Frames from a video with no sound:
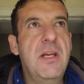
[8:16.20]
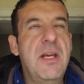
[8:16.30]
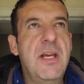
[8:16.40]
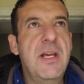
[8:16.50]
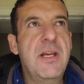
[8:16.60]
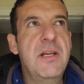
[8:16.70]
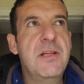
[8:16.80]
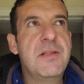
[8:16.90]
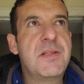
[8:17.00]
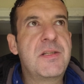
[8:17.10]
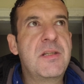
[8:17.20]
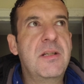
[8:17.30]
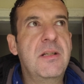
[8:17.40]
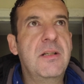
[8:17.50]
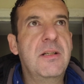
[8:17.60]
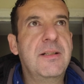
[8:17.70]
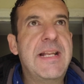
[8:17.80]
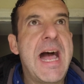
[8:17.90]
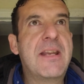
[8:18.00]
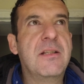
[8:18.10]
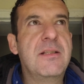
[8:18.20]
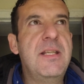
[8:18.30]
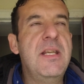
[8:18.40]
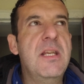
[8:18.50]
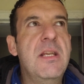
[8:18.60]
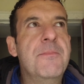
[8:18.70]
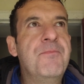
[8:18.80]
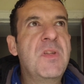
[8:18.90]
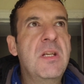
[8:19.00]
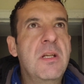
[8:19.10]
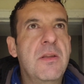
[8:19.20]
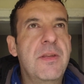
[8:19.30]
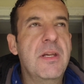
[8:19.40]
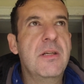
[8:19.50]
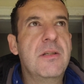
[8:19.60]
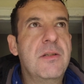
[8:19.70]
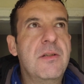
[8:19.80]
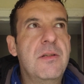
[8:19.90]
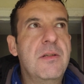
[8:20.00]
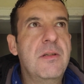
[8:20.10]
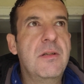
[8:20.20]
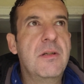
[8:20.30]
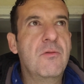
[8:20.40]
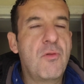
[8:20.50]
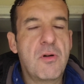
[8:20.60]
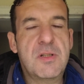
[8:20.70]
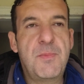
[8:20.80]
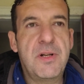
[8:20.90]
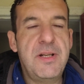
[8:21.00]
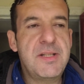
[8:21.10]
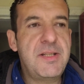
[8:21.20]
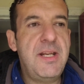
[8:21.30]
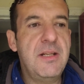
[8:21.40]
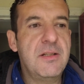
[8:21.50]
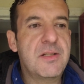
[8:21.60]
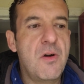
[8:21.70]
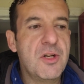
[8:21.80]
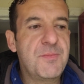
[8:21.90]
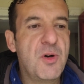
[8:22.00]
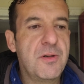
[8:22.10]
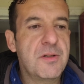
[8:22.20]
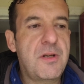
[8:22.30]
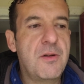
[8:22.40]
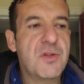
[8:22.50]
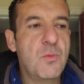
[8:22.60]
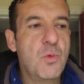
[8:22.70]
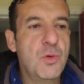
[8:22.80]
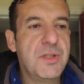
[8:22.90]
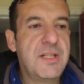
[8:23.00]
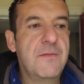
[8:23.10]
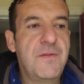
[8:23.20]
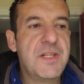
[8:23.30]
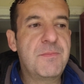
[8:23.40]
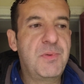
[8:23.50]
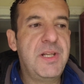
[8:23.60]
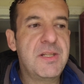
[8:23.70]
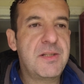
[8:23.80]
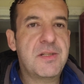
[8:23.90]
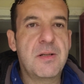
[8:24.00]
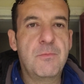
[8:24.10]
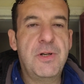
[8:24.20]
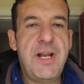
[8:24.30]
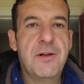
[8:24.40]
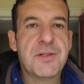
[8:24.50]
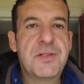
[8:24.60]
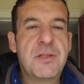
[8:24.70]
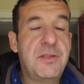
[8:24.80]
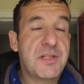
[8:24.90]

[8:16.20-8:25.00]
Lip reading: is guarantee that Roxburgh Estate and Scottish Borders Council won't give this place to someone else